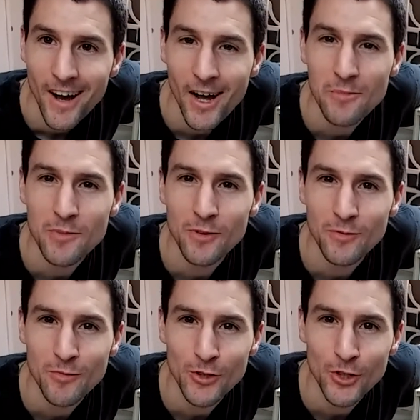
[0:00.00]
Hi people
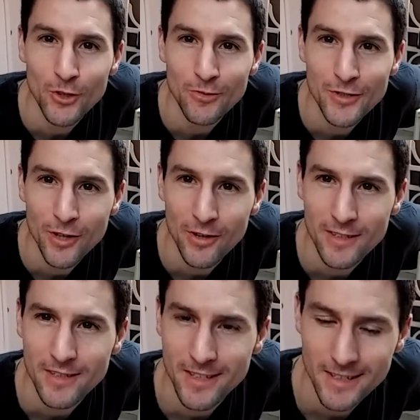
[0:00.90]
from YouTube, so
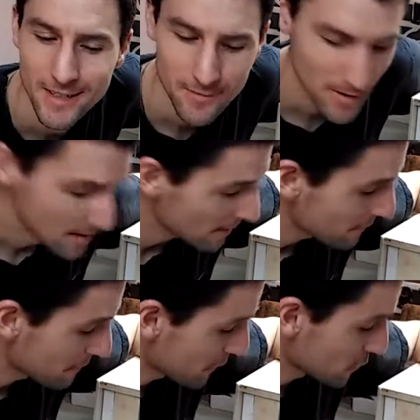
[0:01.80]
this is my
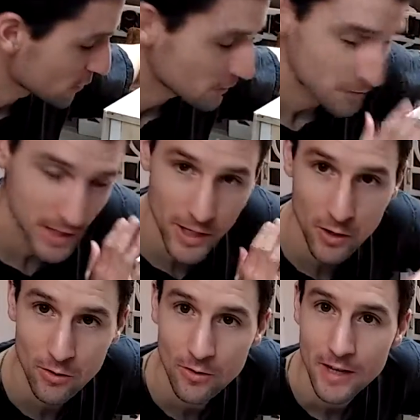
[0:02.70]
first
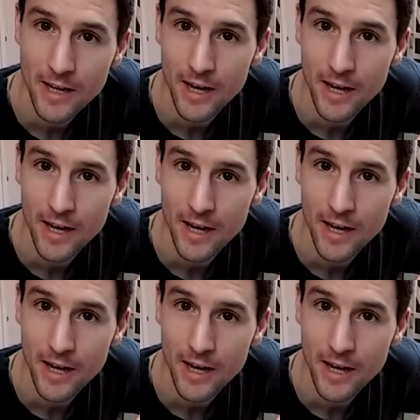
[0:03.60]
video.